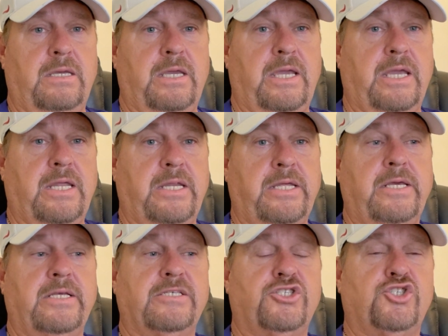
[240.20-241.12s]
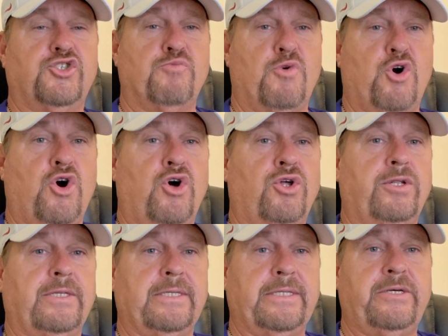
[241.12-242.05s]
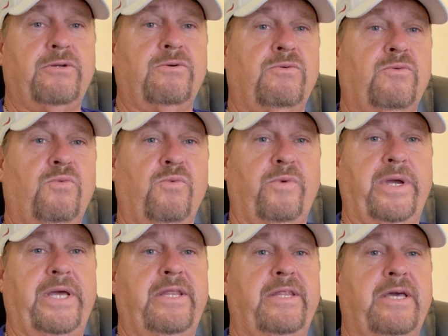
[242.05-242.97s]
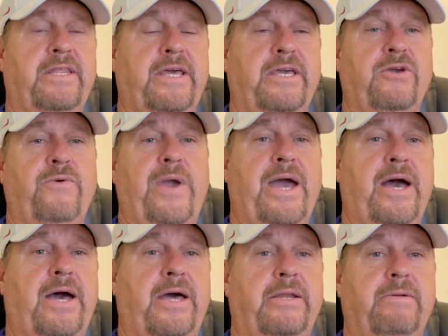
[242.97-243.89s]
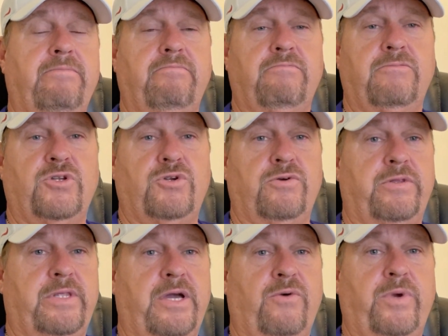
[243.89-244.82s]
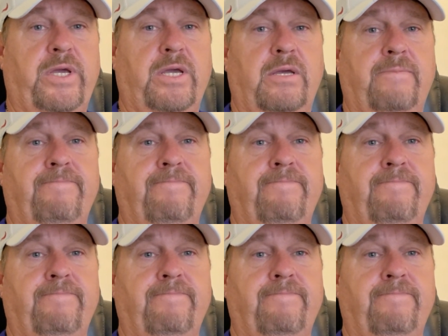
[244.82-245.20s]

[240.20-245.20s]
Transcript: any small little win that you had during that week.